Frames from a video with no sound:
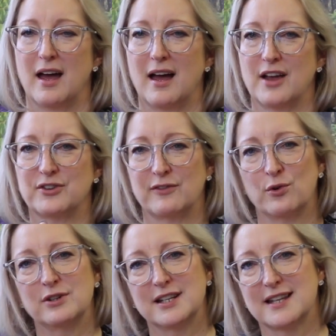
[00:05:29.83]
As I've
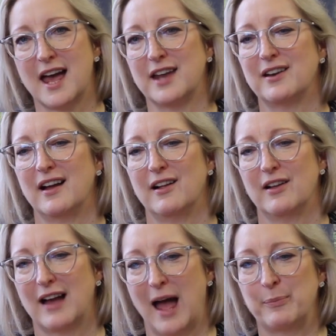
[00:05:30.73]
already said,
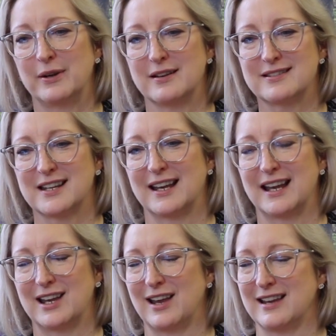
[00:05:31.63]
happiness
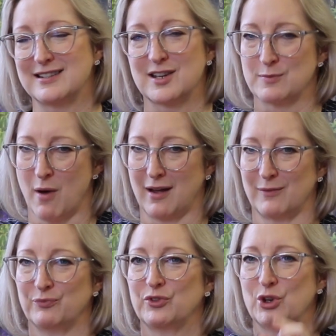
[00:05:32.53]
is the smile,
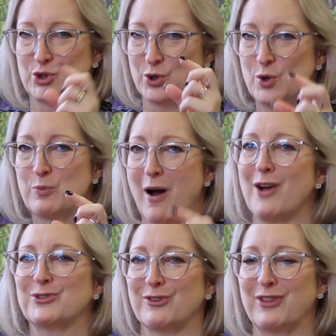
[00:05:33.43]
the two
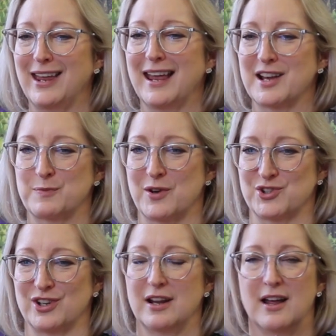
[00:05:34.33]
parts of the
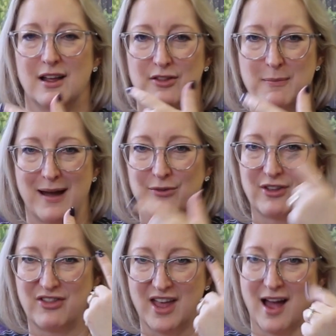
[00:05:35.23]
expression, the mouth
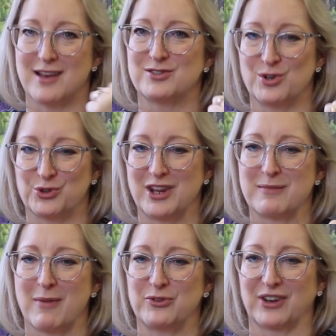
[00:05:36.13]
and the eyes, and you'll see
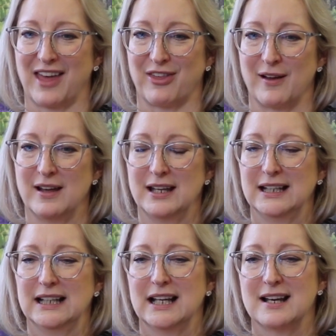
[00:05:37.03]
them both together.
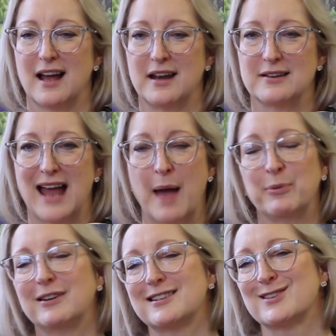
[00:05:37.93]
And
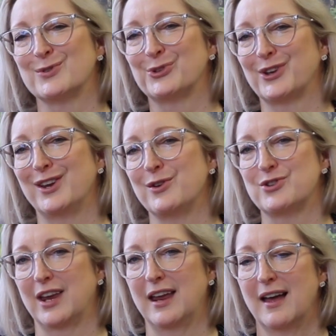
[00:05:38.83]
happiness is also
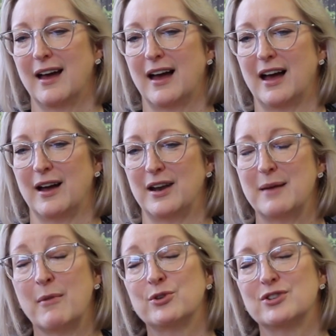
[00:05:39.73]
usually an
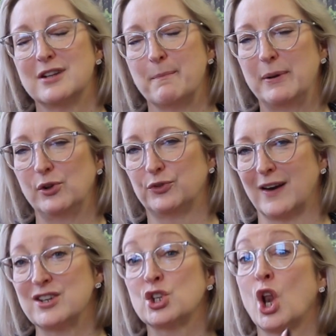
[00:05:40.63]
emotion that builds very
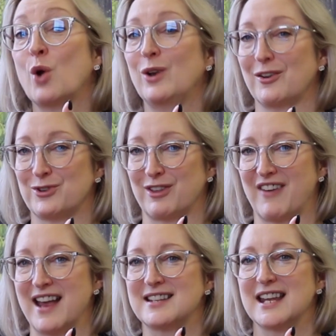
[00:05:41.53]
slowly onto the
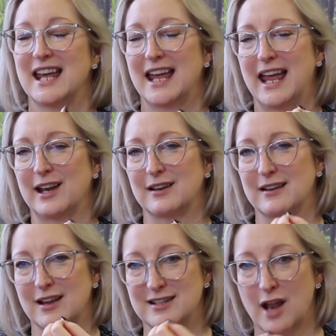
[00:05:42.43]
face. A
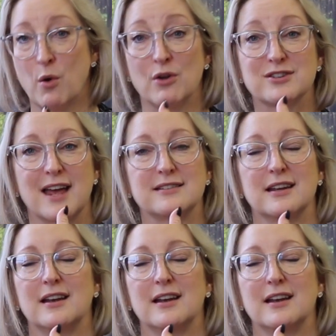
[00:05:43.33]
slow onset